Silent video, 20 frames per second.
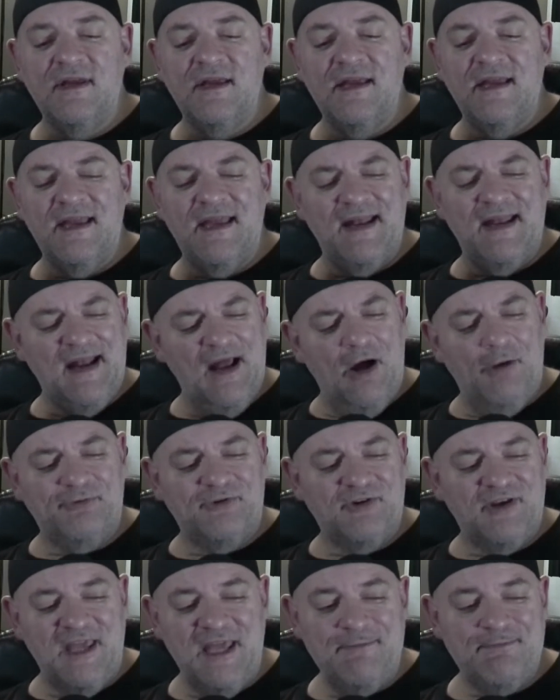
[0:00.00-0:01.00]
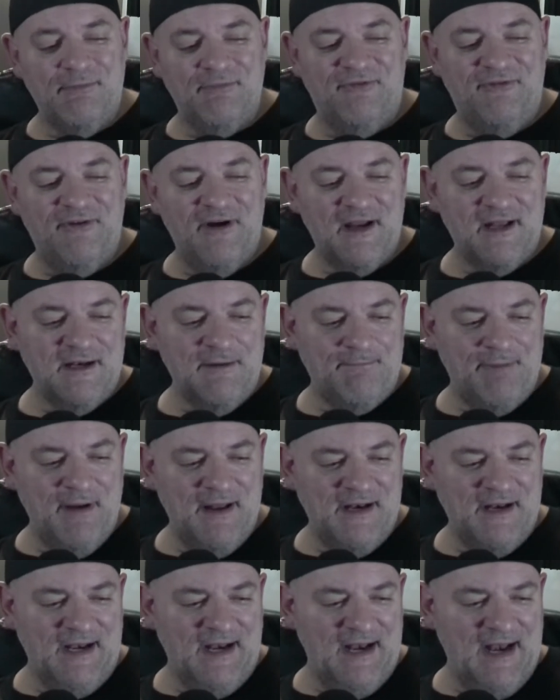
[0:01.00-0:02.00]
it helps keep them fucking
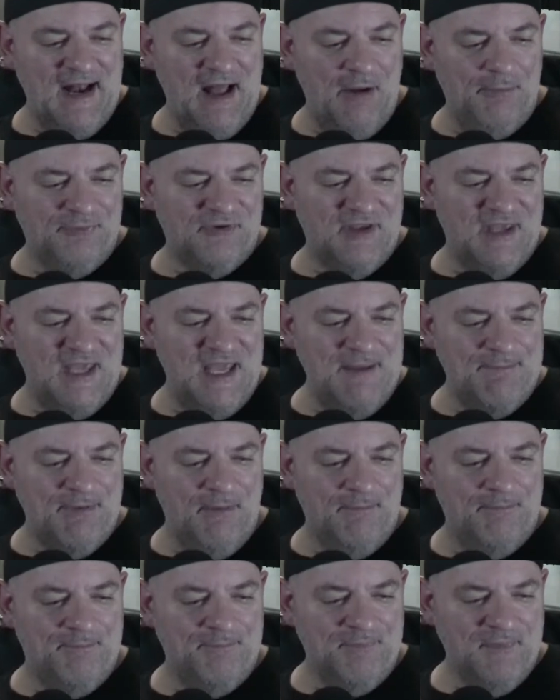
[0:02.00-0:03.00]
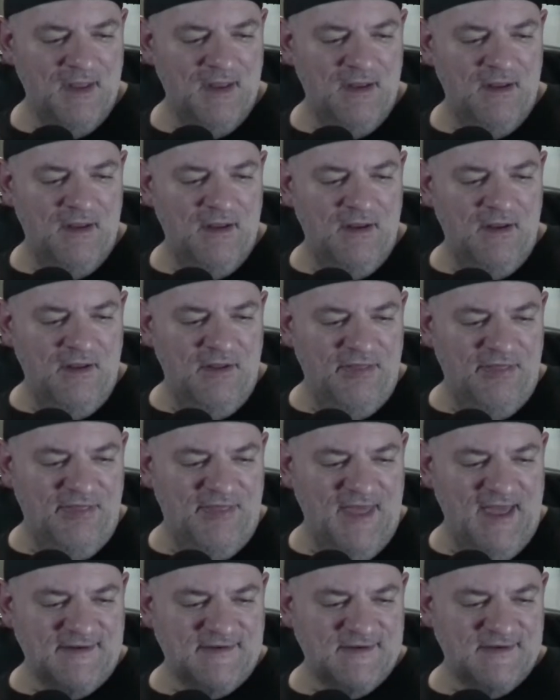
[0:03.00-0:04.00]
dependent. It helps keep them
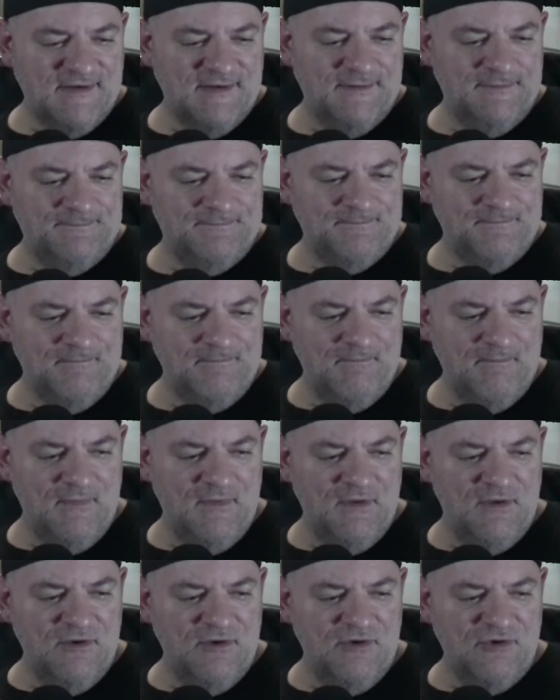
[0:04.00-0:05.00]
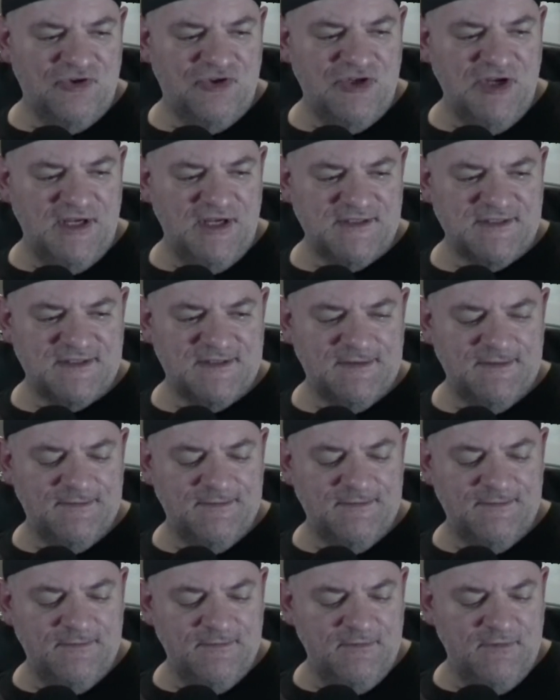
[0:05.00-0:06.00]
that just,
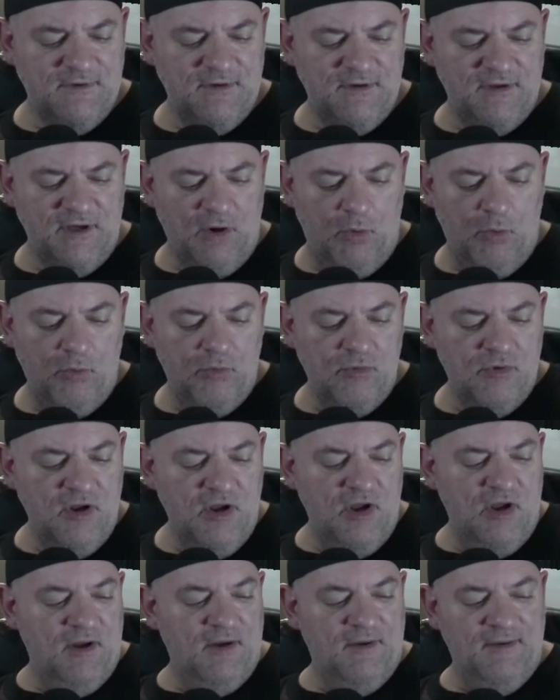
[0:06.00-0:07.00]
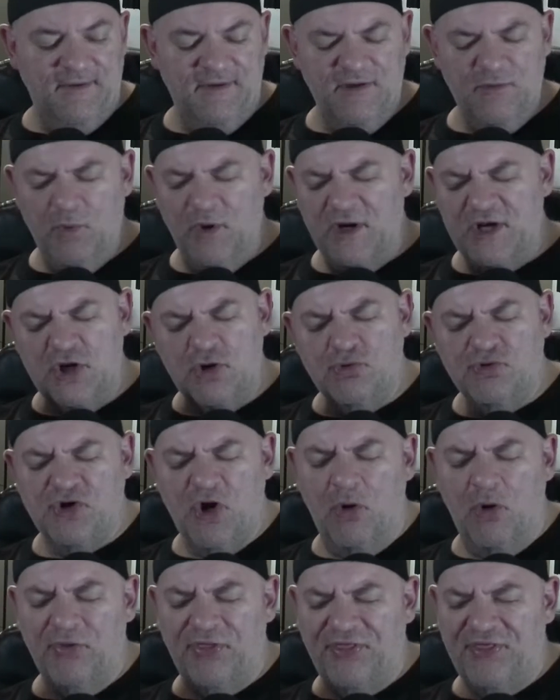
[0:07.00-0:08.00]
you know, when you
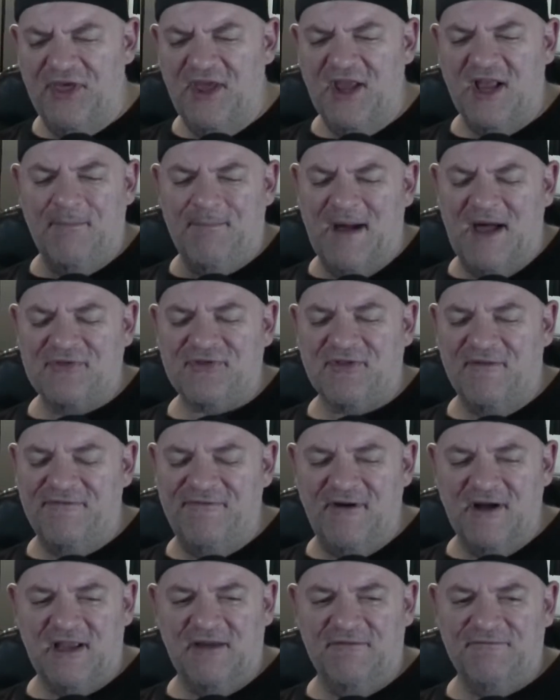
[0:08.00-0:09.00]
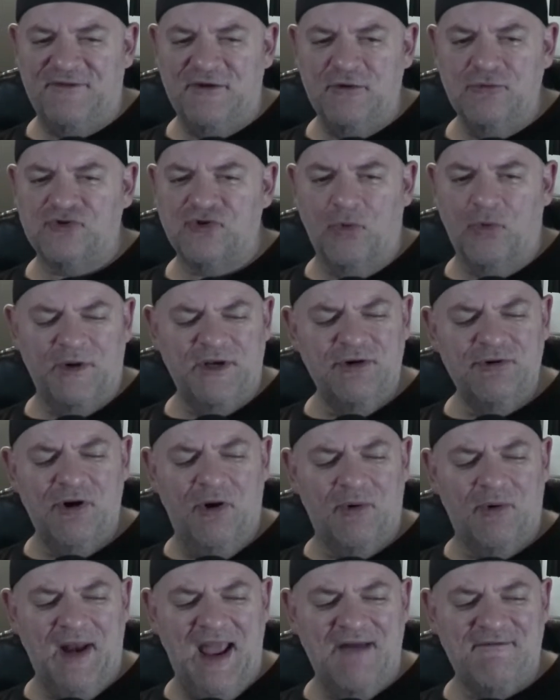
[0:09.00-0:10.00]
don't think about the fucking future, when you
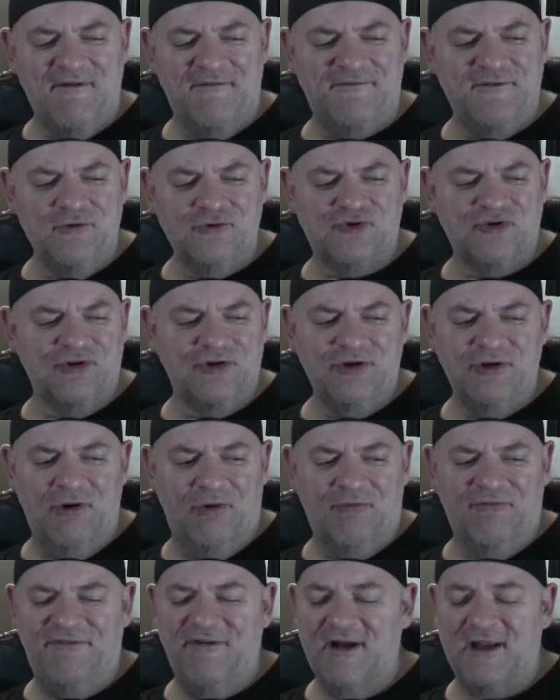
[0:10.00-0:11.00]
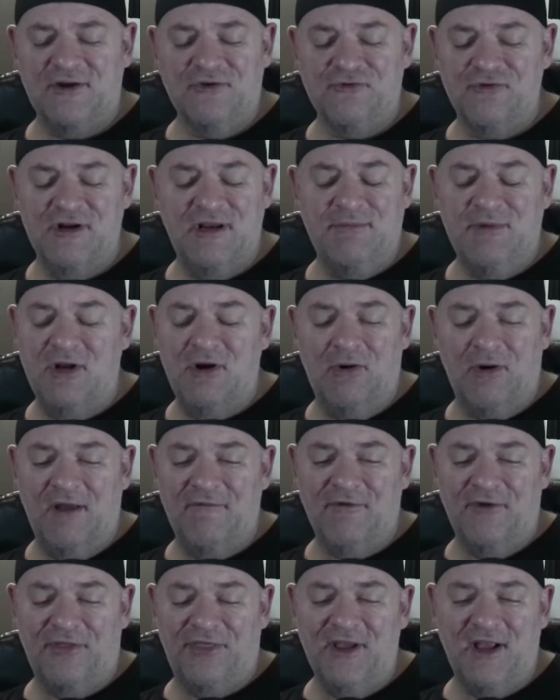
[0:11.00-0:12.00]
don't have a future, you don't fucking dream, you don't
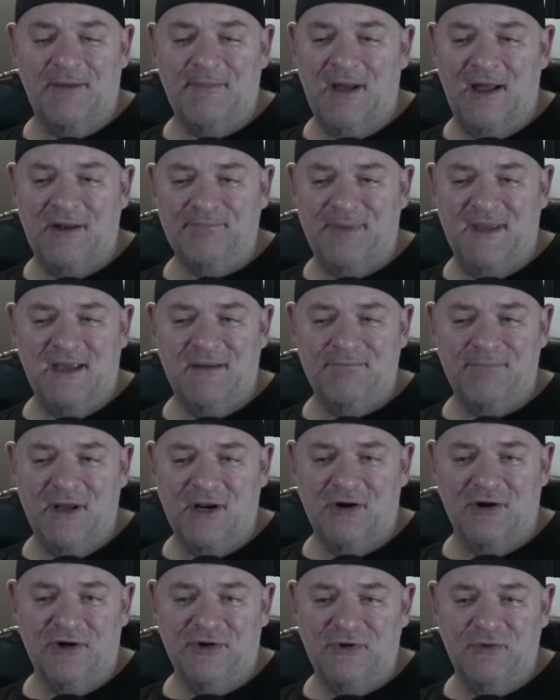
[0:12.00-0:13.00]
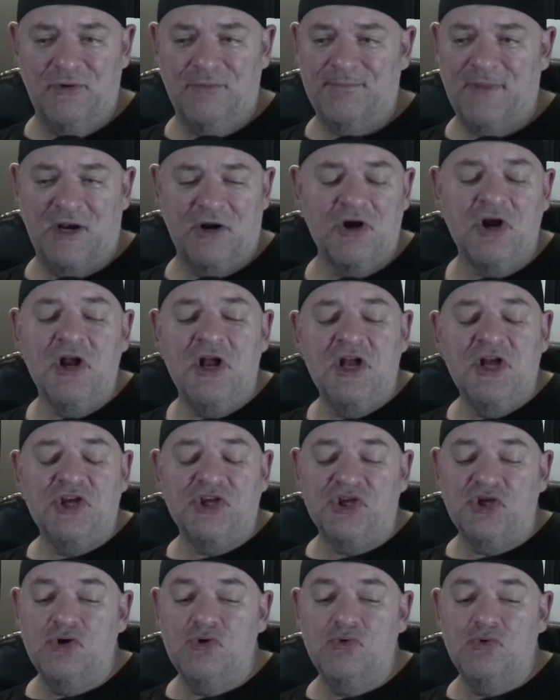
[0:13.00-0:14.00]
ever think about being better or doing better,
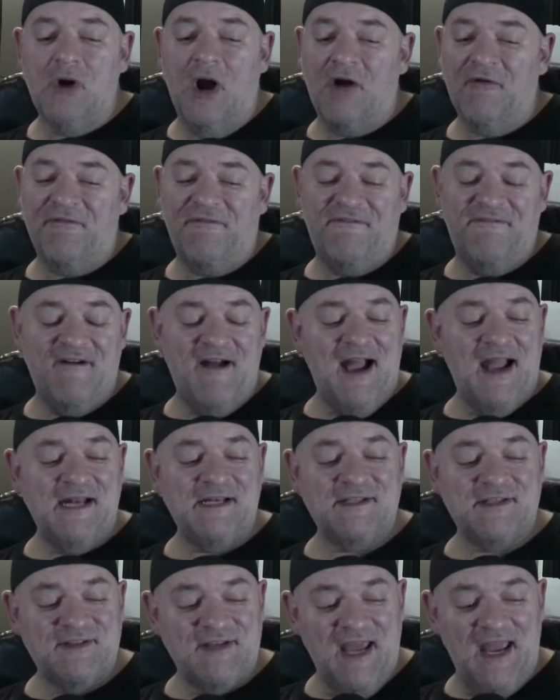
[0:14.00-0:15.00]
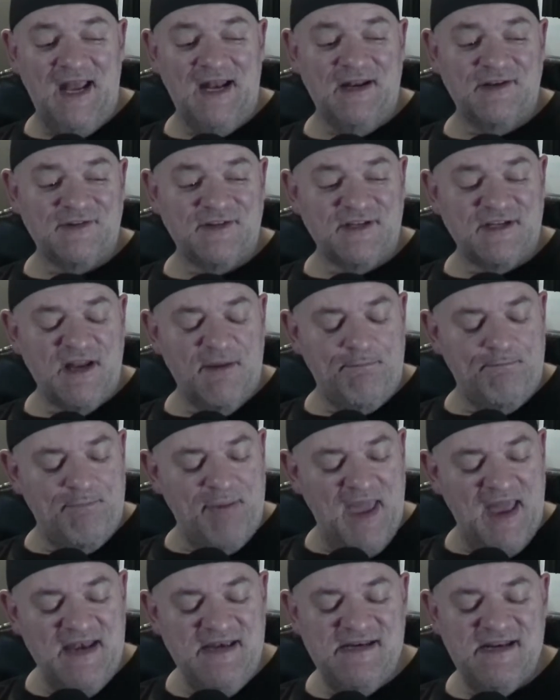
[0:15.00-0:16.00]
you are fine staying as a
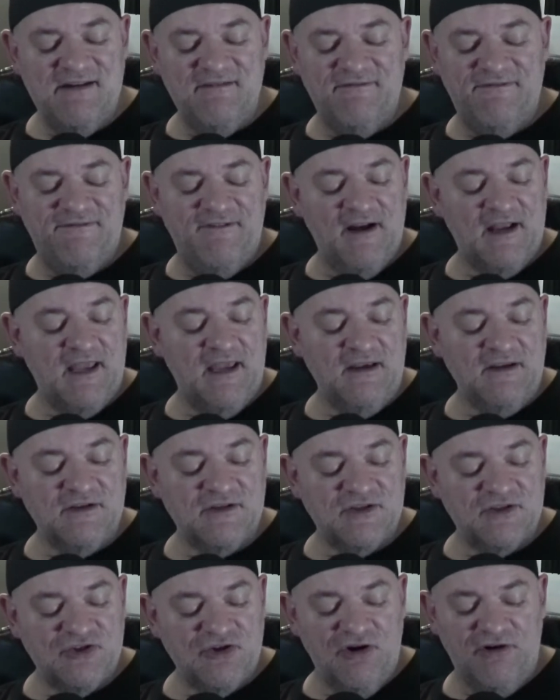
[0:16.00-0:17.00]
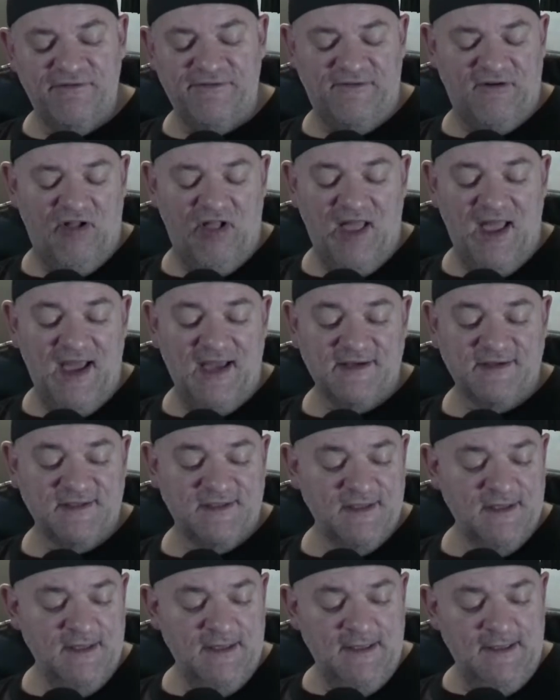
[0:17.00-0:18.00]
dependent fucking serf class.